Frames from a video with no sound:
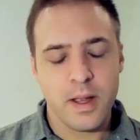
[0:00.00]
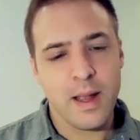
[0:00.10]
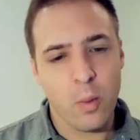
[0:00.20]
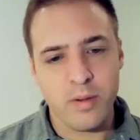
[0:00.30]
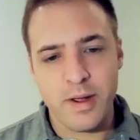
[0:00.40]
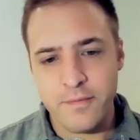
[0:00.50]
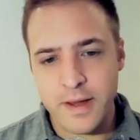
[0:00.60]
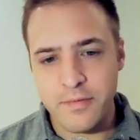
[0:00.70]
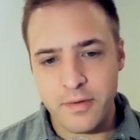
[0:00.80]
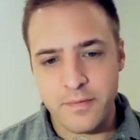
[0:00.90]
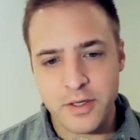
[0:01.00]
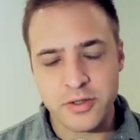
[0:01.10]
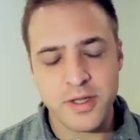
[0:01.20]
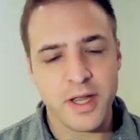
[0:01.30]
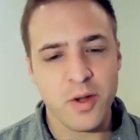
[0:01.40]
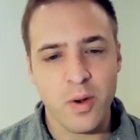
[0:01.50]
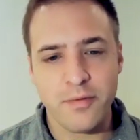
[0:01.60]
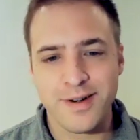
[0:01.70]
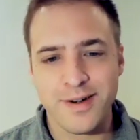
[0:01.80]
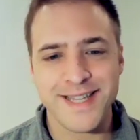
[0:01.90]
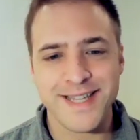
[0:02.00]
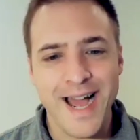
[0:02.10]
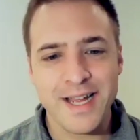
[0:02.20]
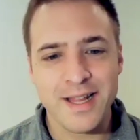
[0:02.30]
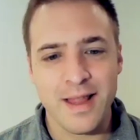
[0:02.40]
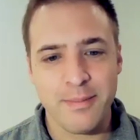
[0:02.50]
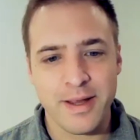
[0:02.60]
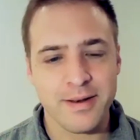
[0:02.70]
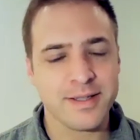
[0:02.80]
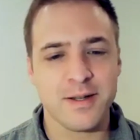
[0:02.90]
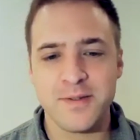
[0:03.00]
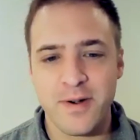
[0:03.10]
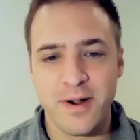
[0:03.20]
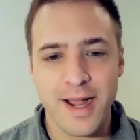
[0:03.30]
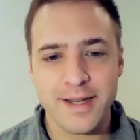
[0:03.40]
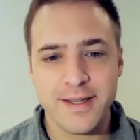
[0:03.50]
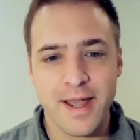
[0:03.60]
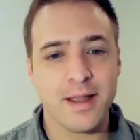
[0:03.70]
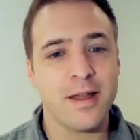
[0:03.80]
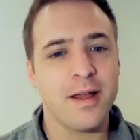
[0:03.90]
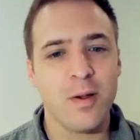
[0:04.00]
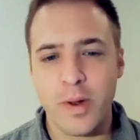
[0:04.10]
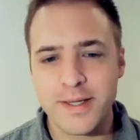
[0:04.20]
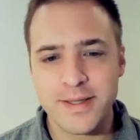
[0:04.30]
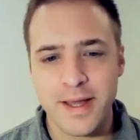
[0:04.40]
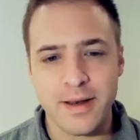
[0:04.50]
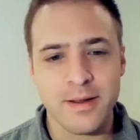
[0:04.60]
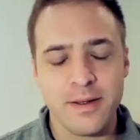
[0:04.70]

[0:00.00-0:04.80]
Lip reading: Now, one of my favorite features that you offer is the iClimate. Sounds very high tech. What is that?